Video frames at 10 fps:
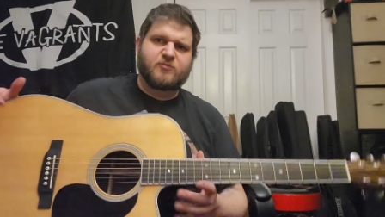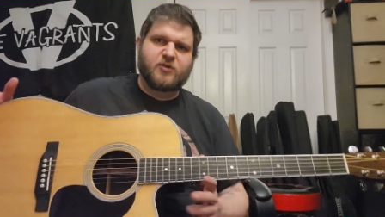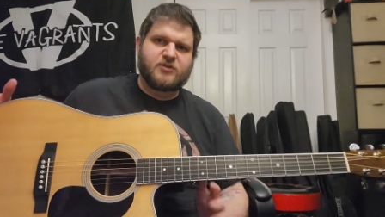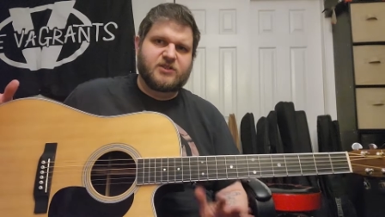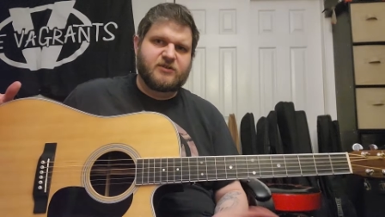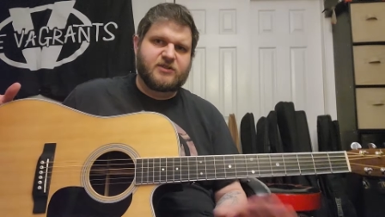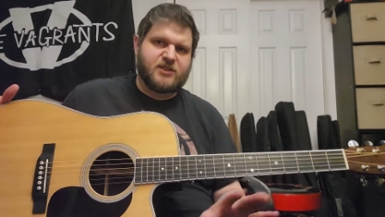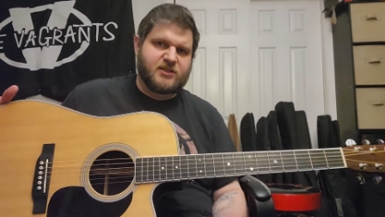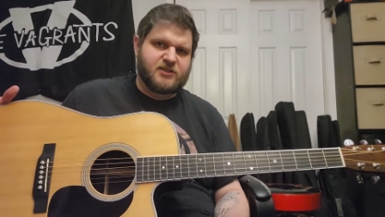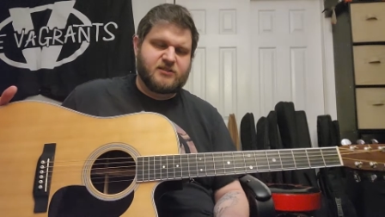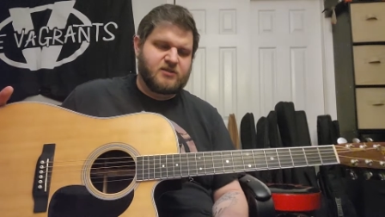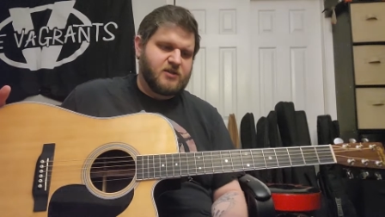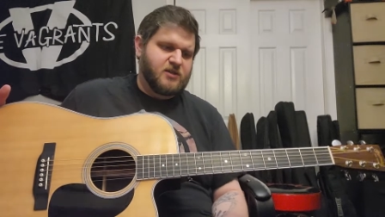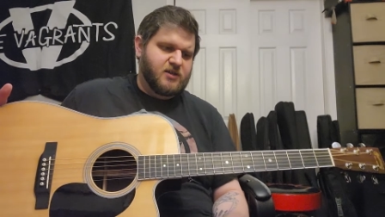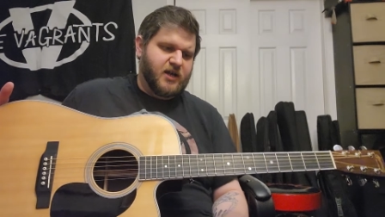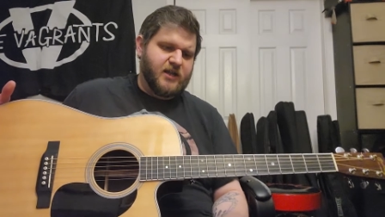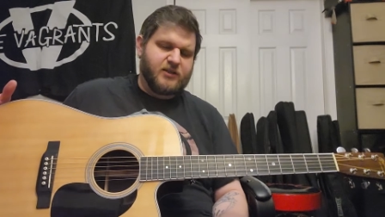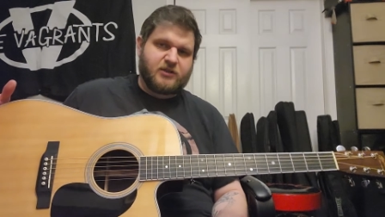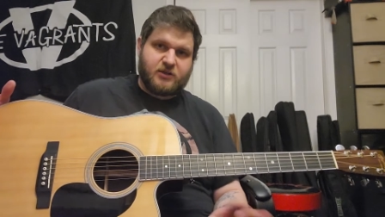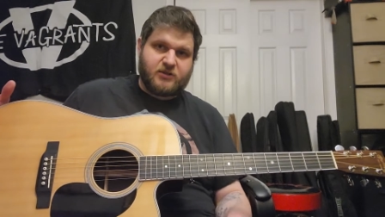Road series things and I know
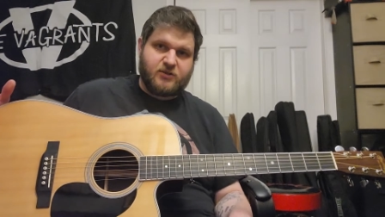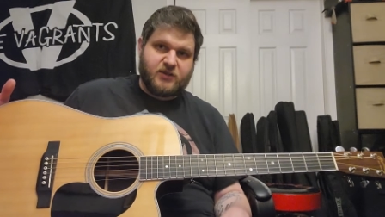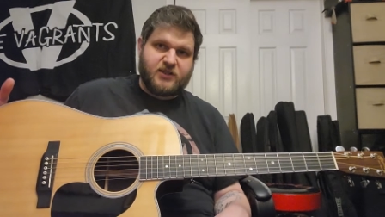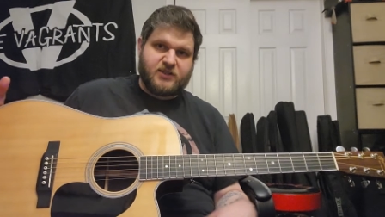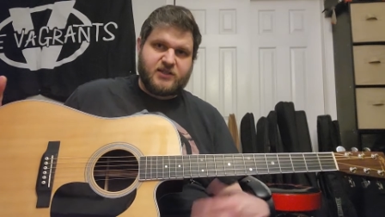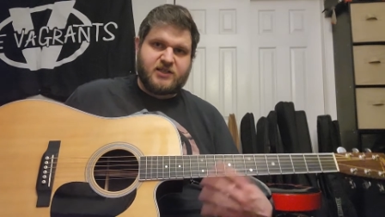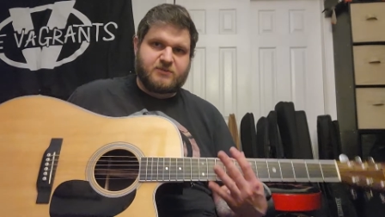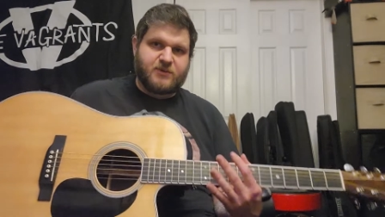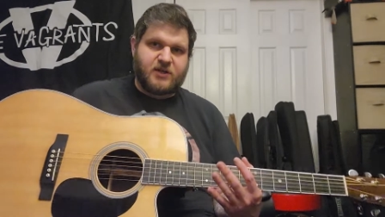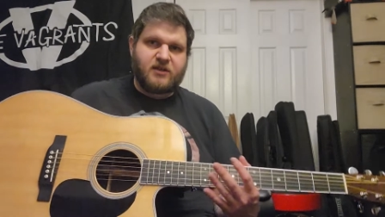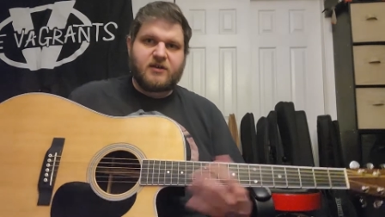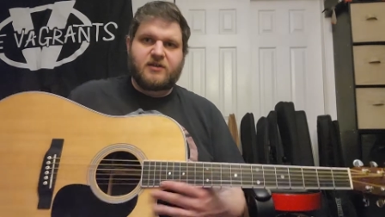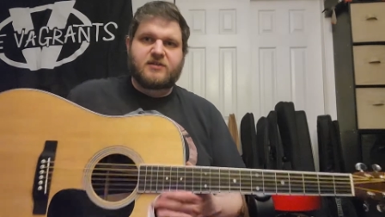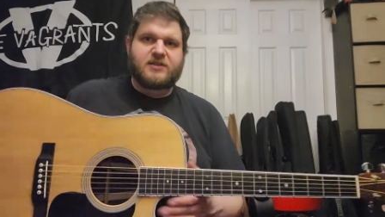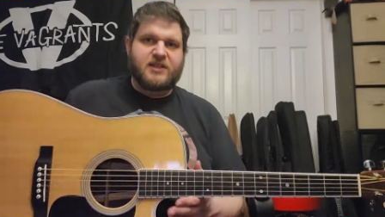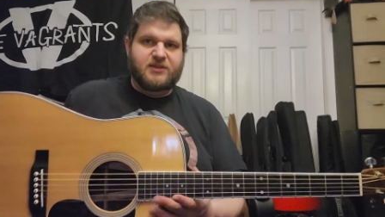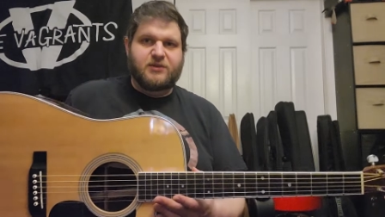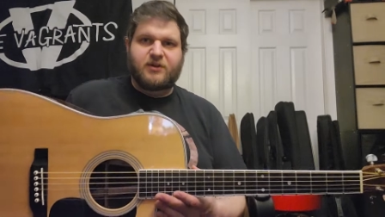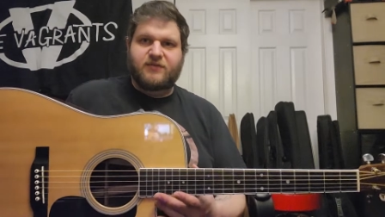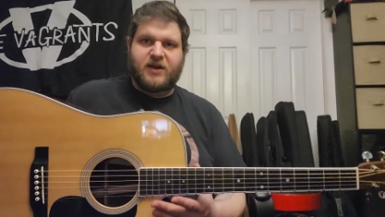that they're doing these things, but the
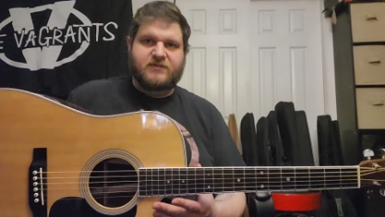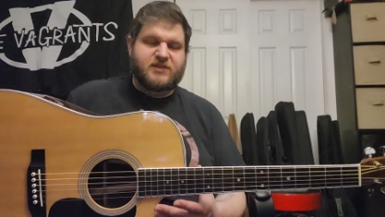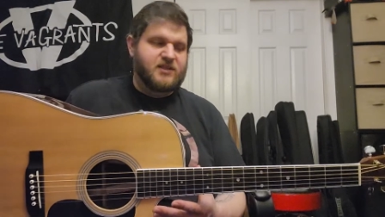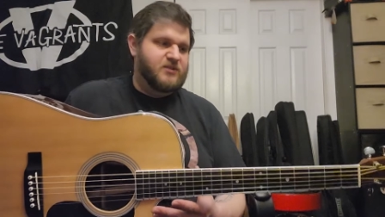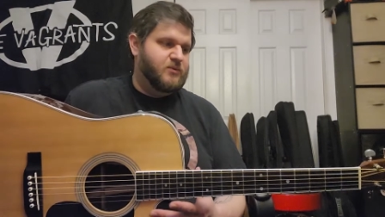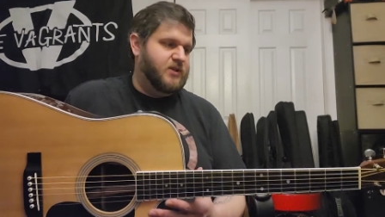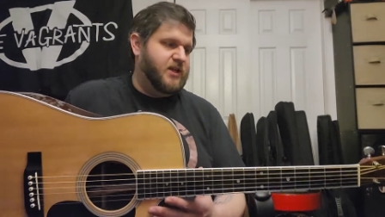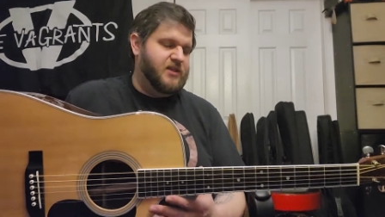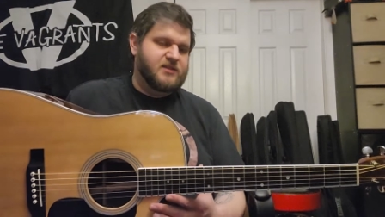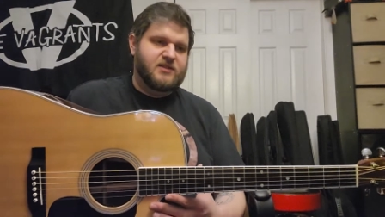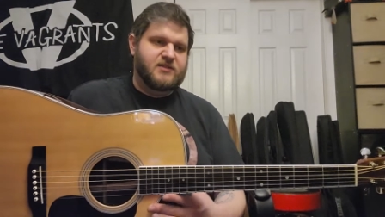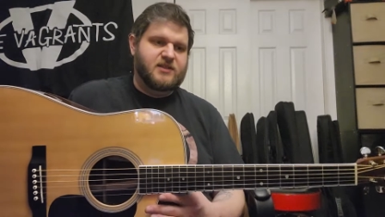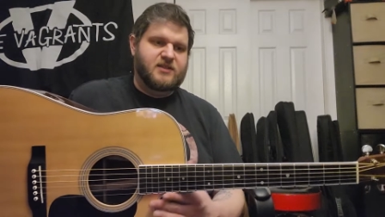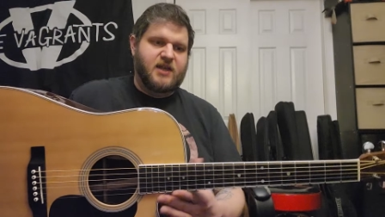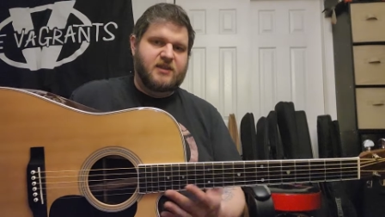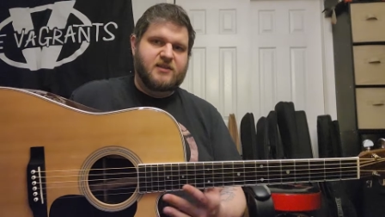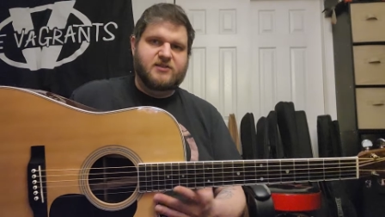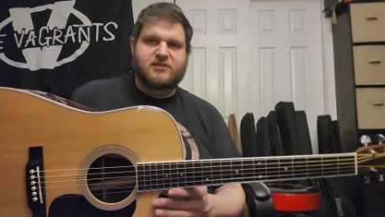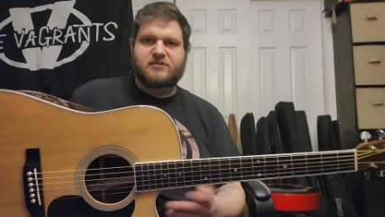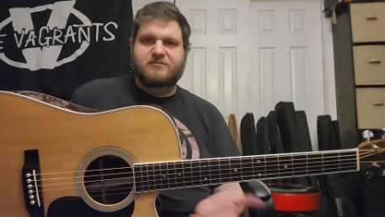D35s, the D28s, things like that, they
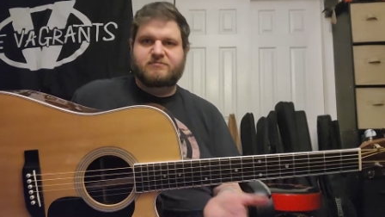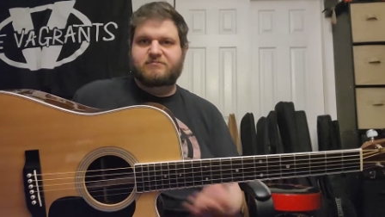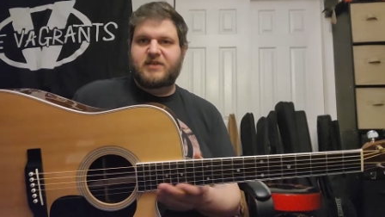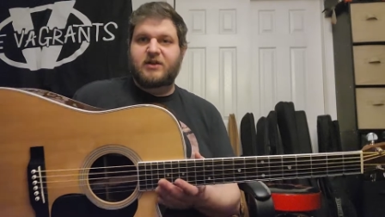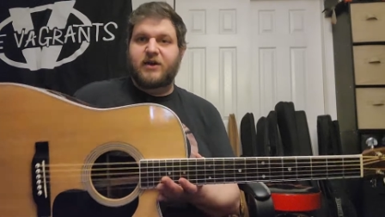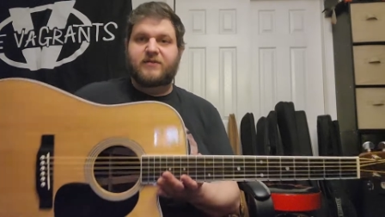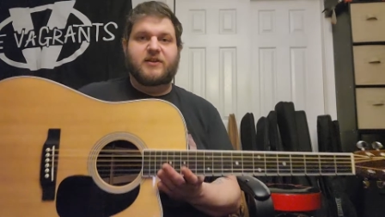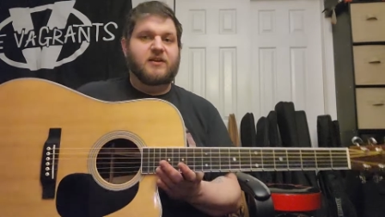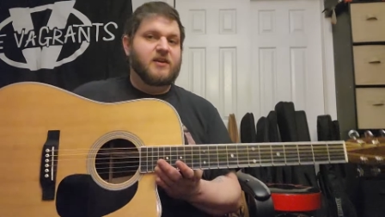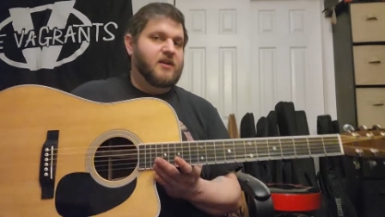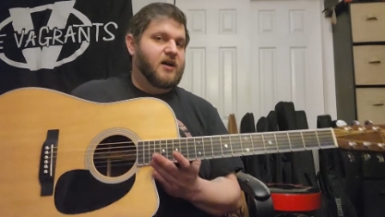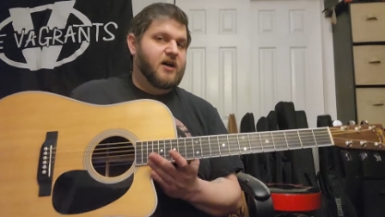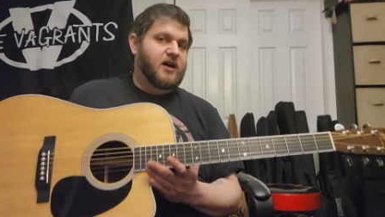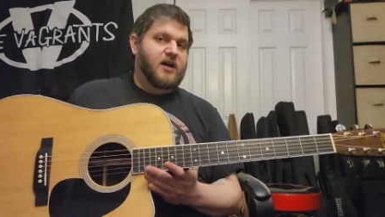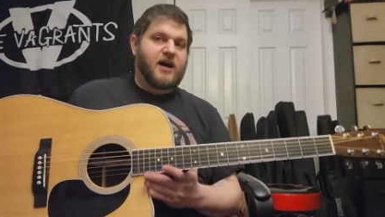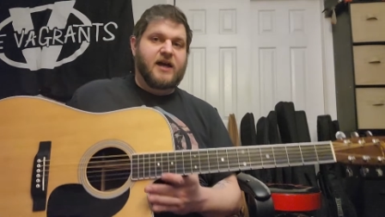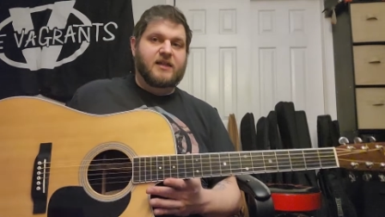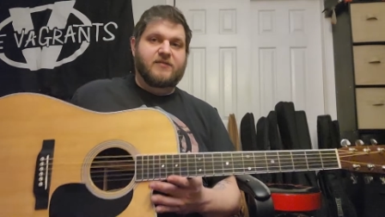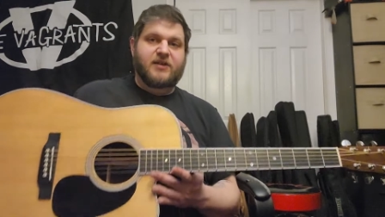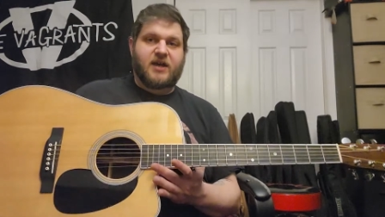just they don't have it. Uh, I
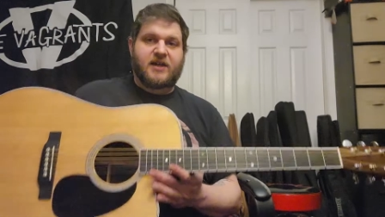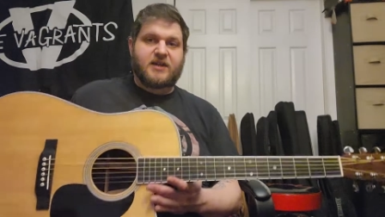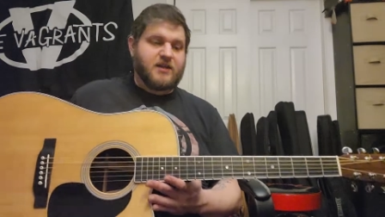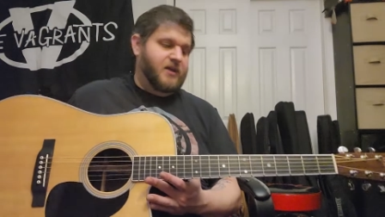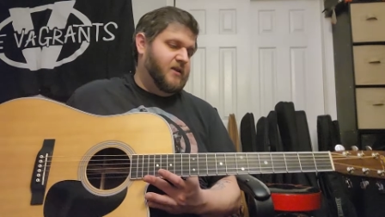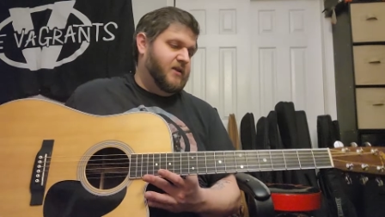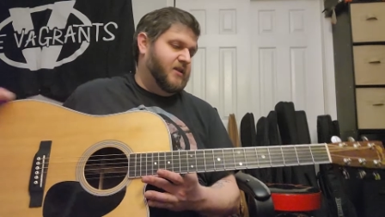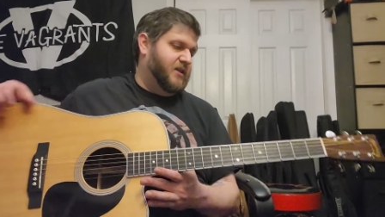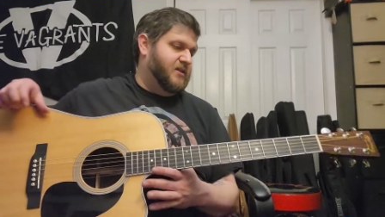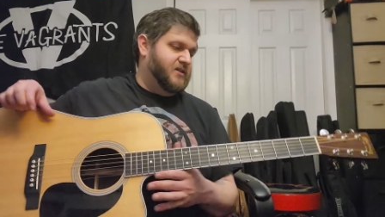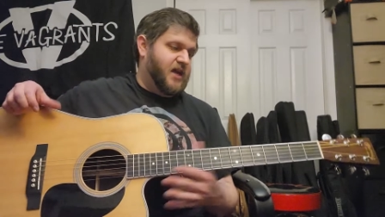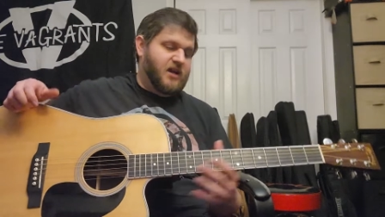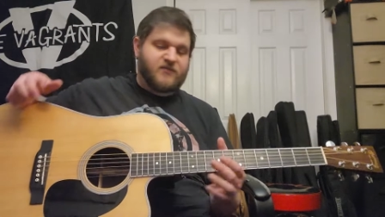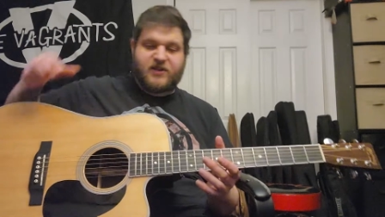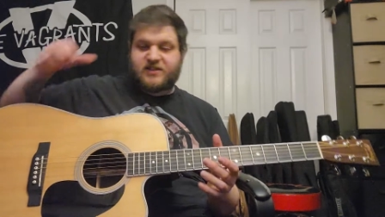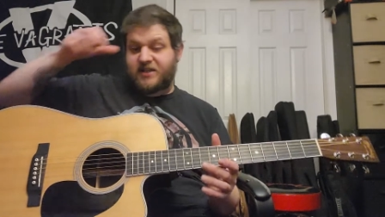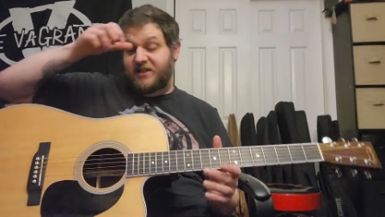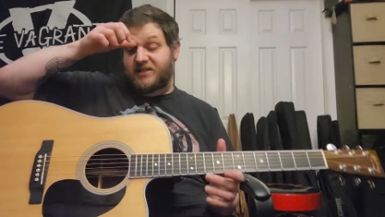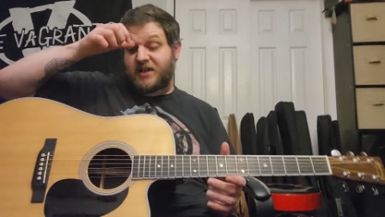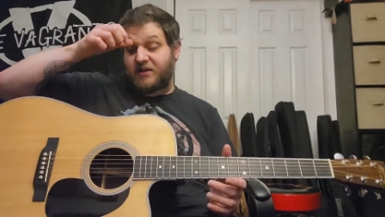love it. I need it. It didn't sacrifice any
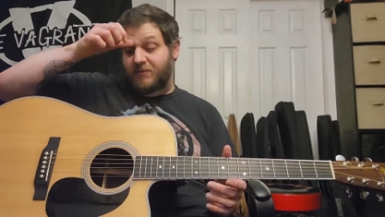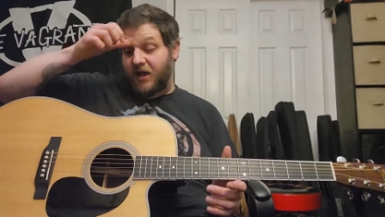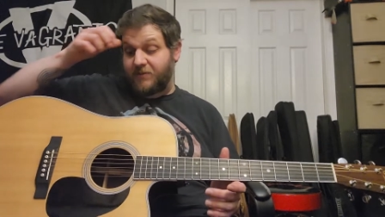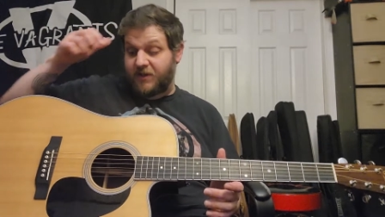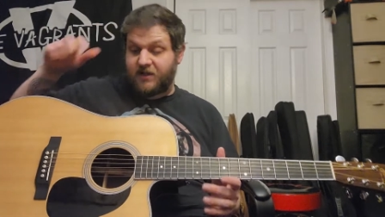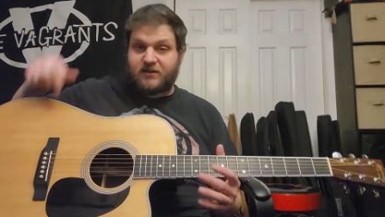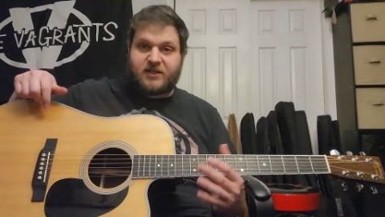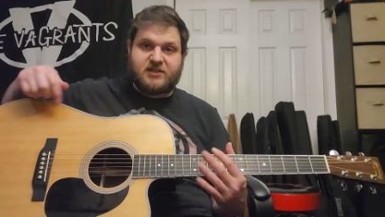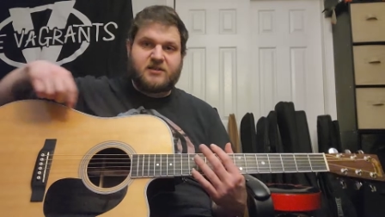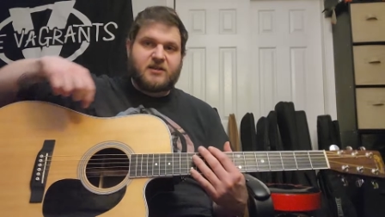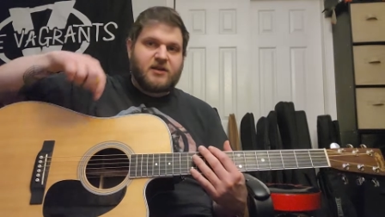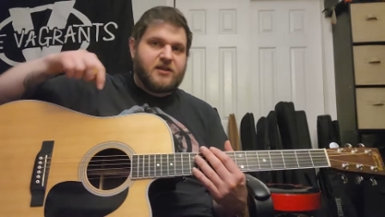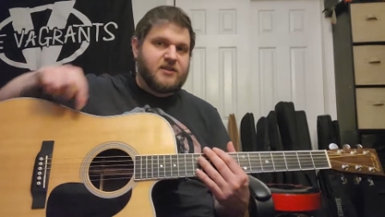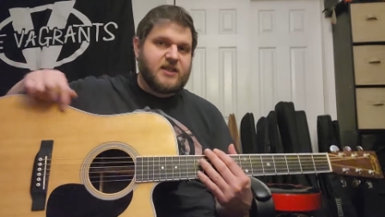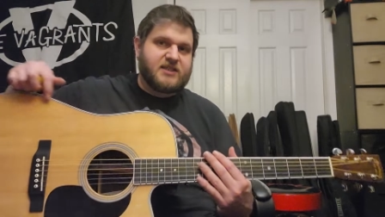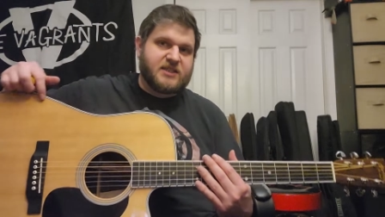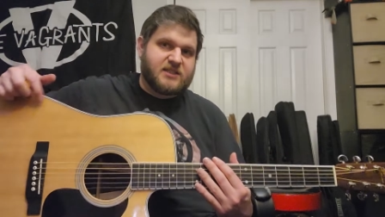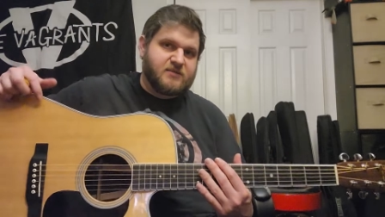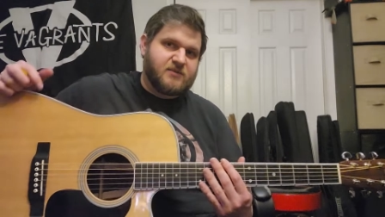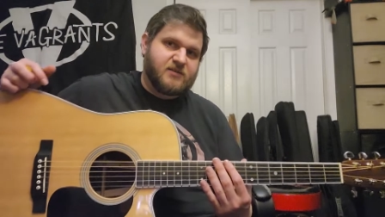sound, in my opinion. This this is